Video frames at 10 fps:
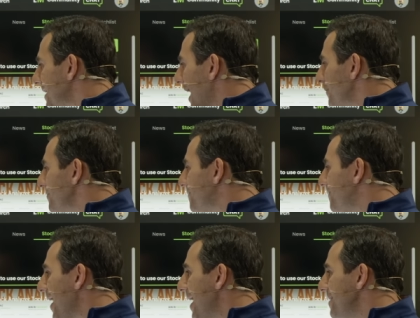I went
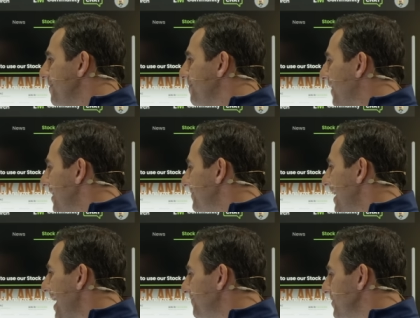five, five and
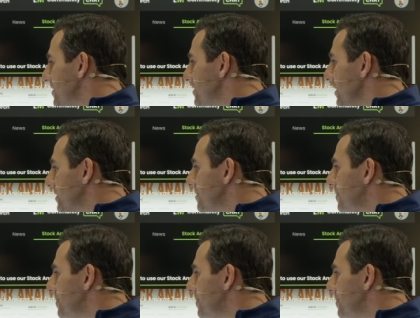a half, and six